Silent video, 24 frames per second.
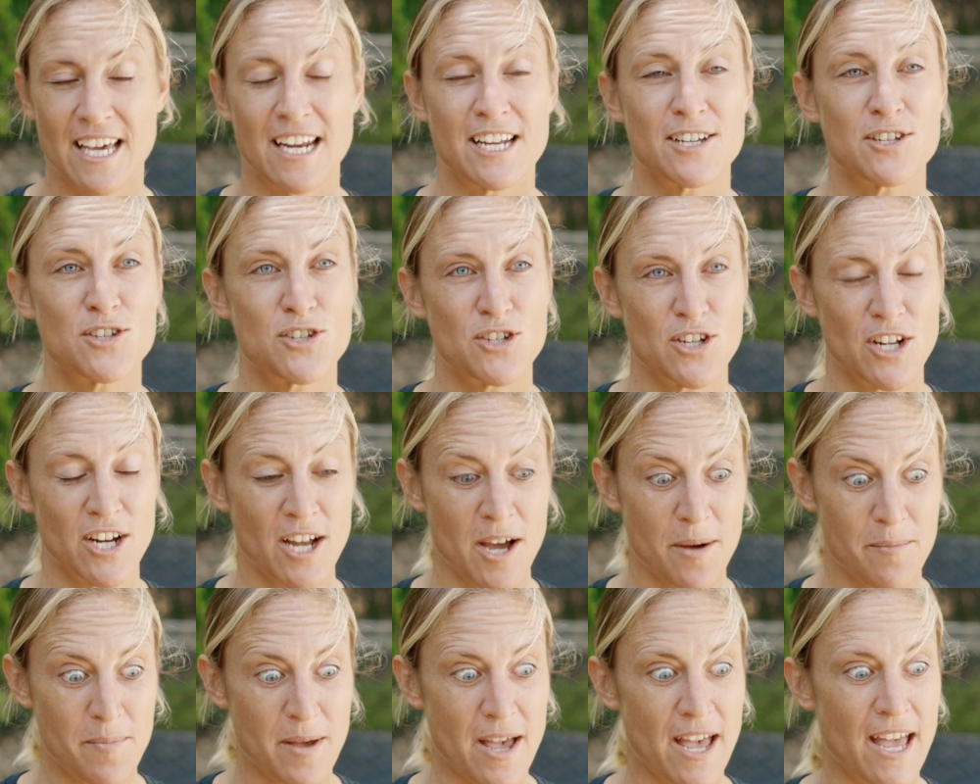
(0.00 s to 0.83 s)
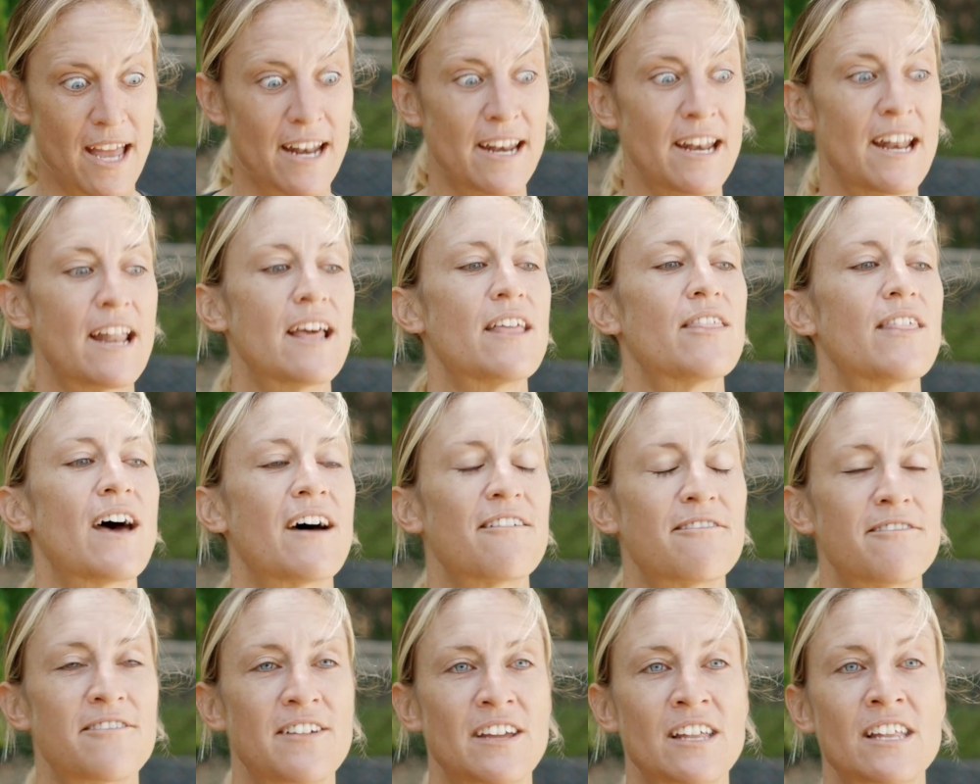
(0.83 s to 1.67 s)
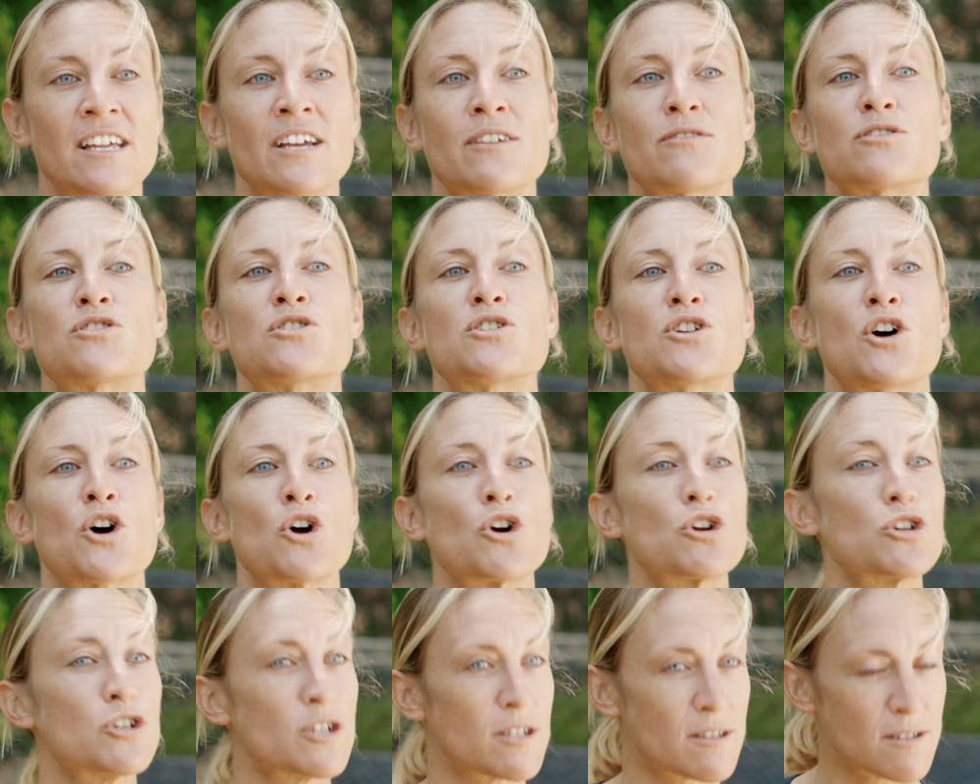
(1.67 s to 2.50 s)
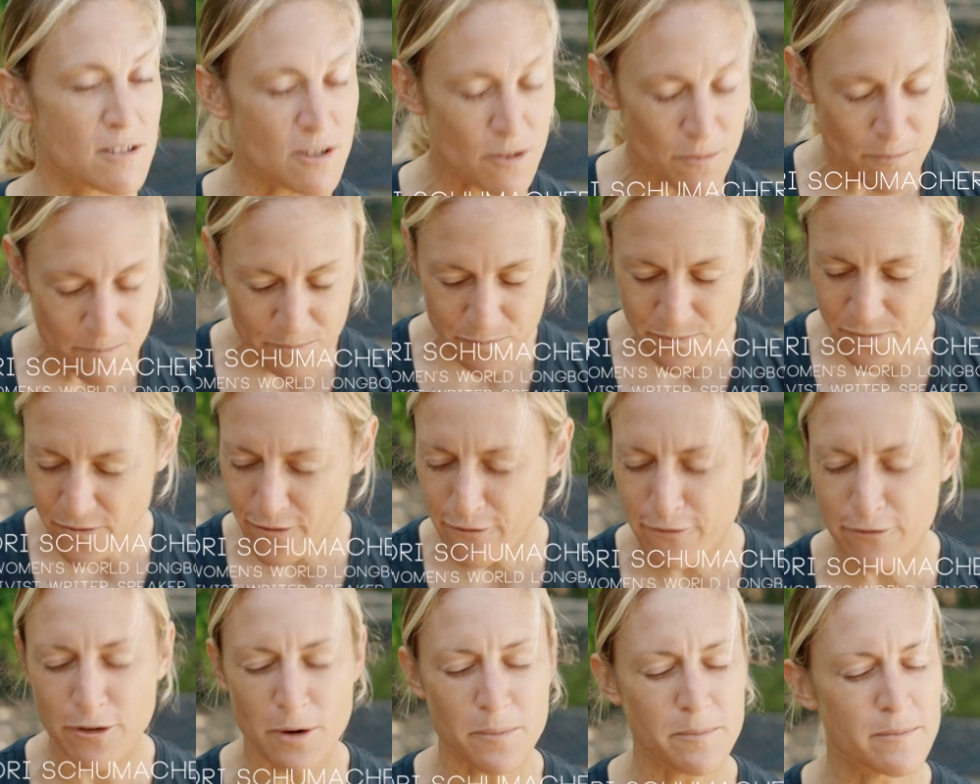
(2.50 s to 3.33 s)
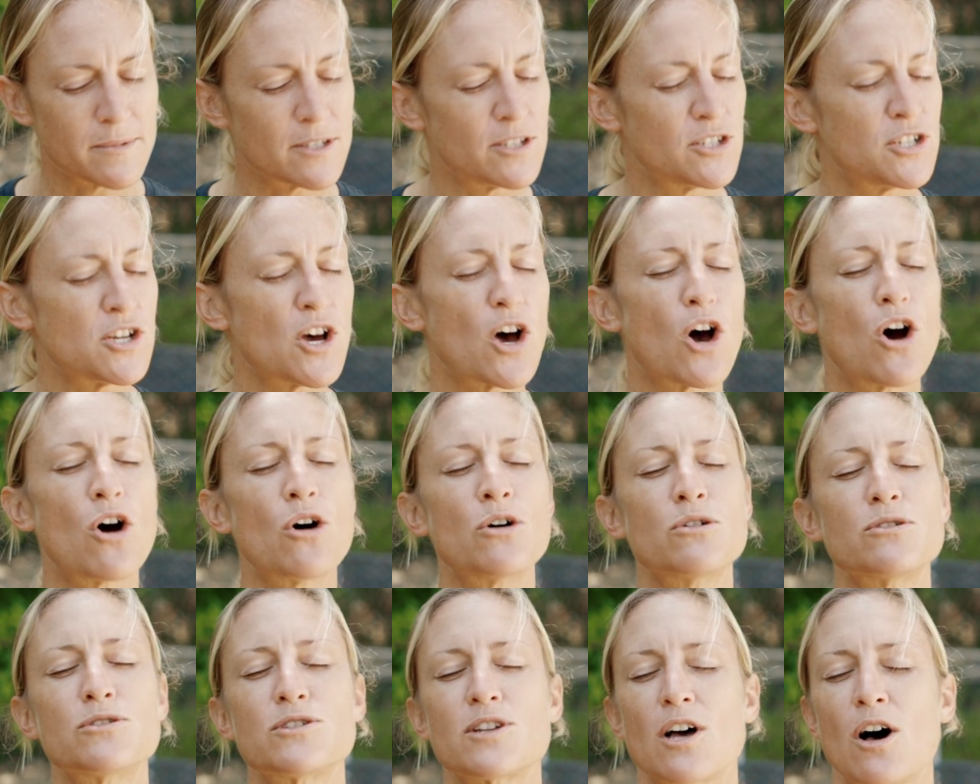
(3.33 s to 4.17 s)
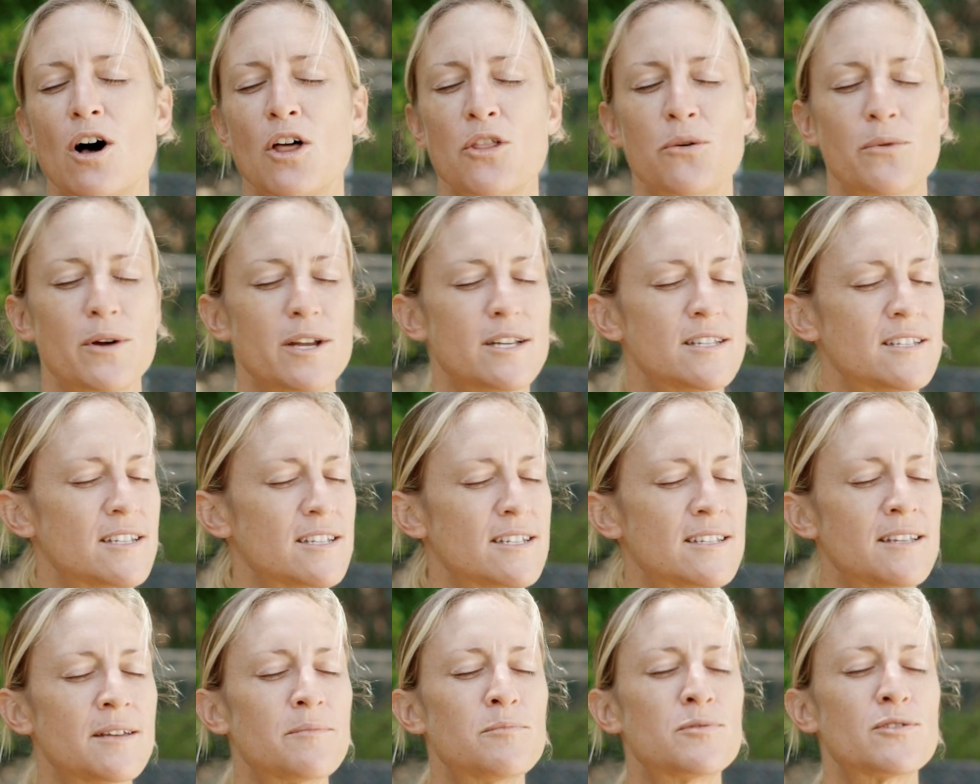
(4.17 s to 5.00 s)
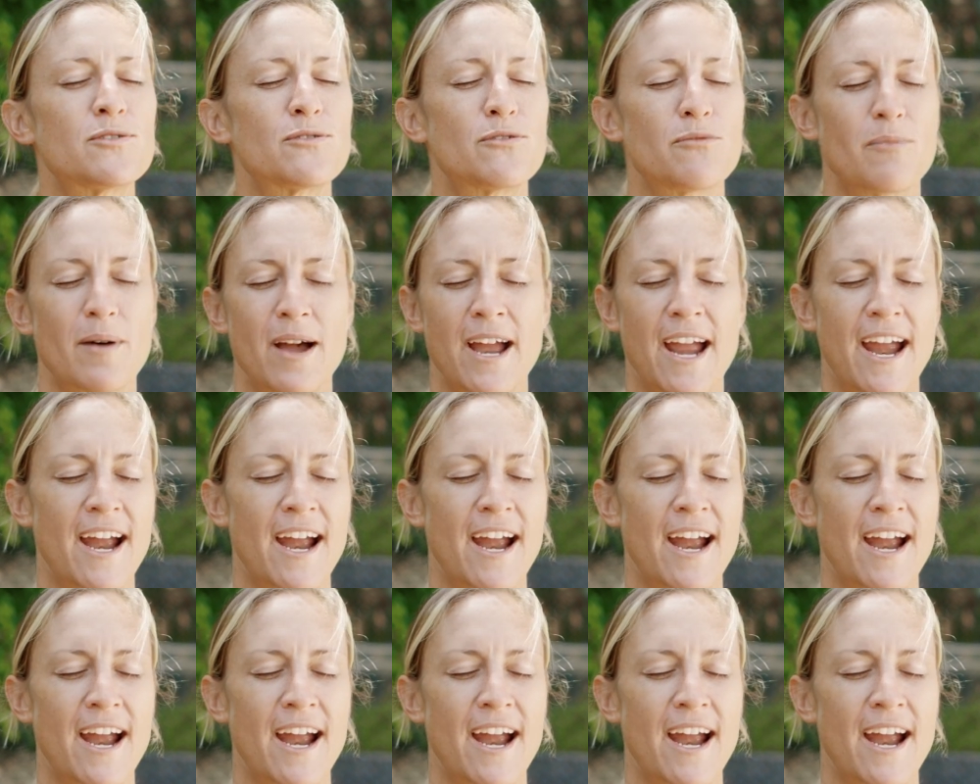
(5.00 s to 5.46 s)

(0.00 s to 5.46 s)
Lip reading: And I stood up, and that feeling of stoke, just from toes all the way to the tips of my